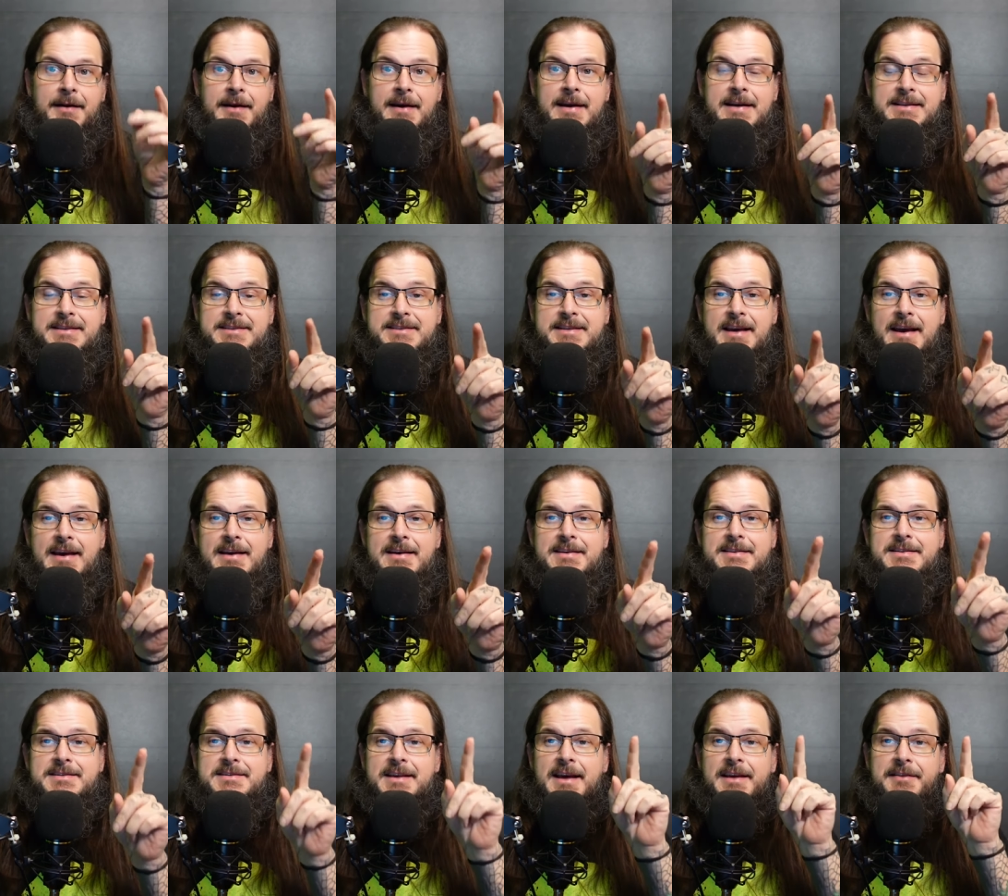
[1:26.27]
it
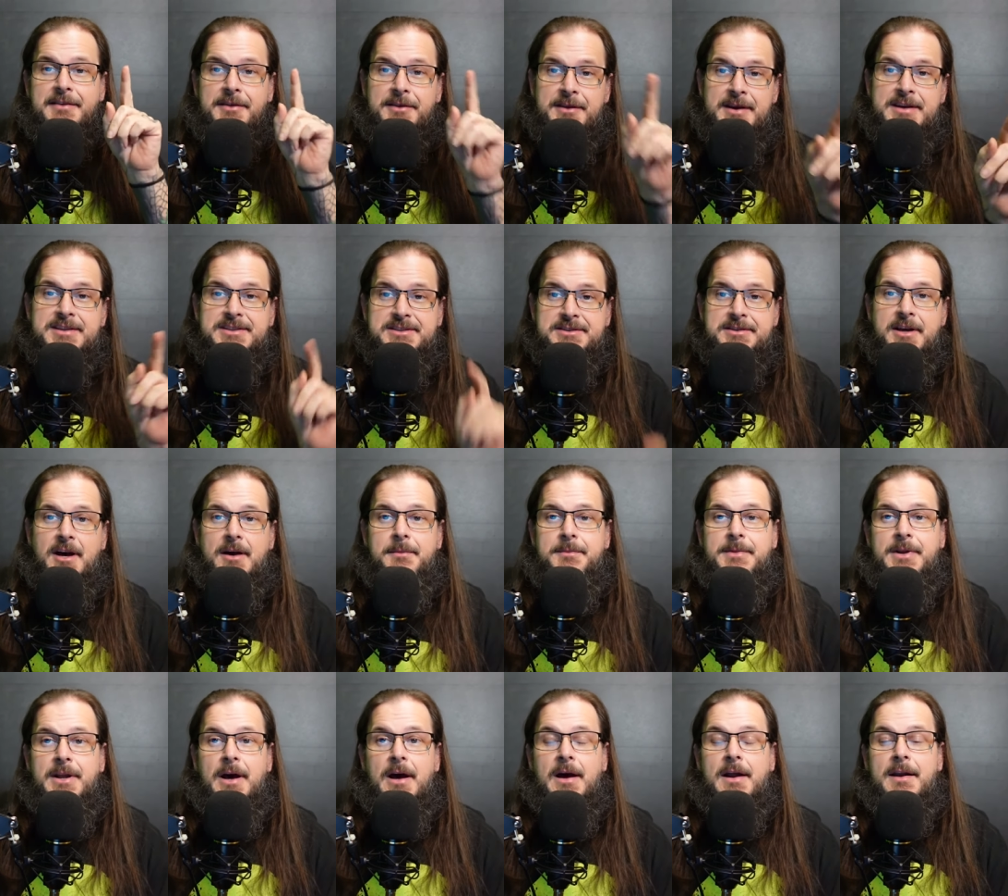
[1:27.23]
says that this
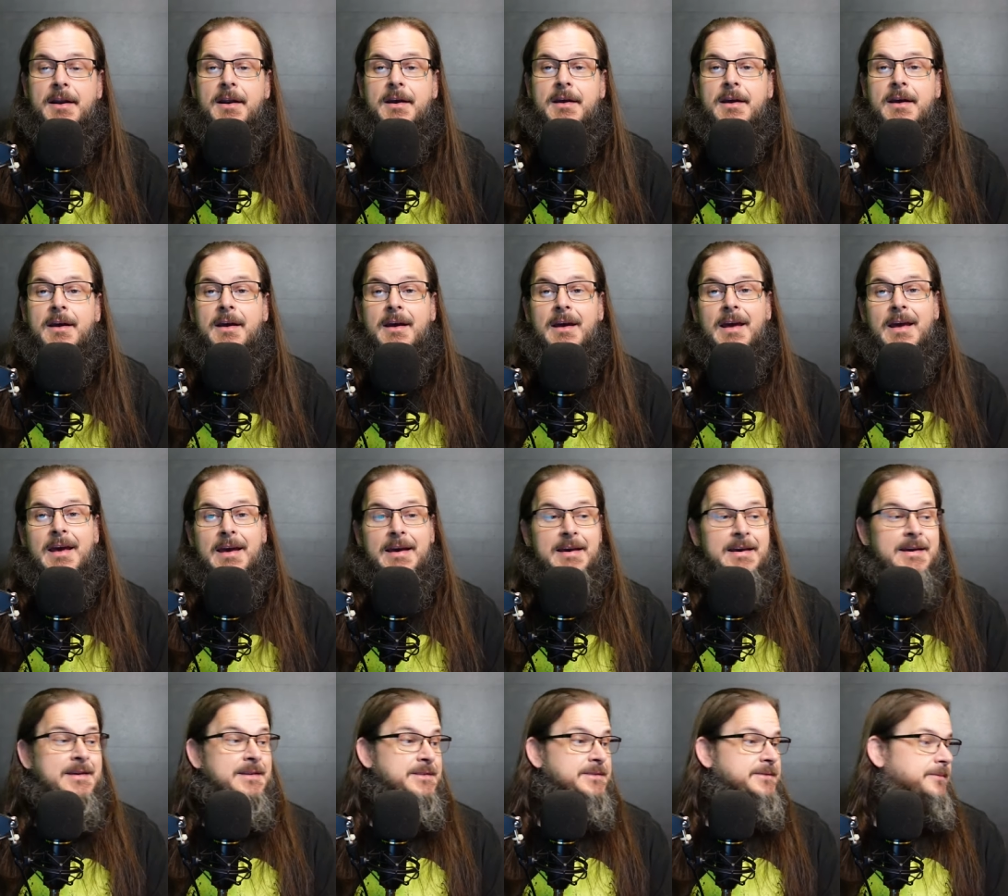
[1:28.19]
numbnut
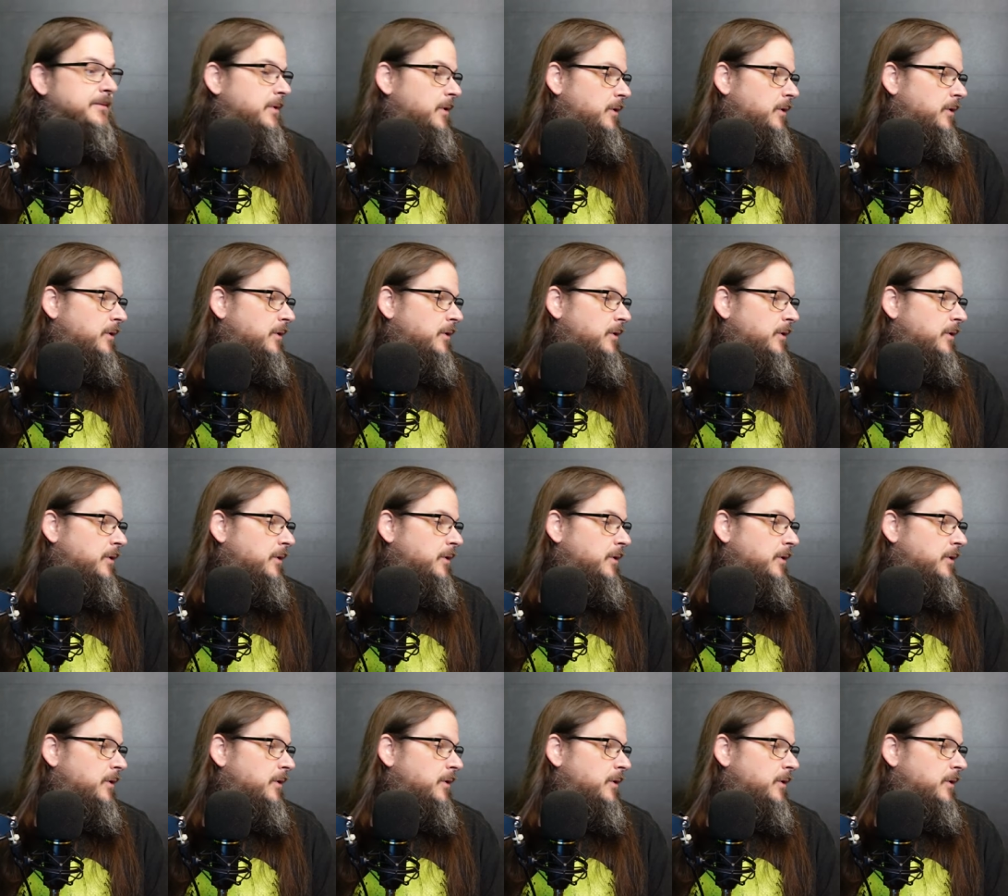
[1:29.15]
is,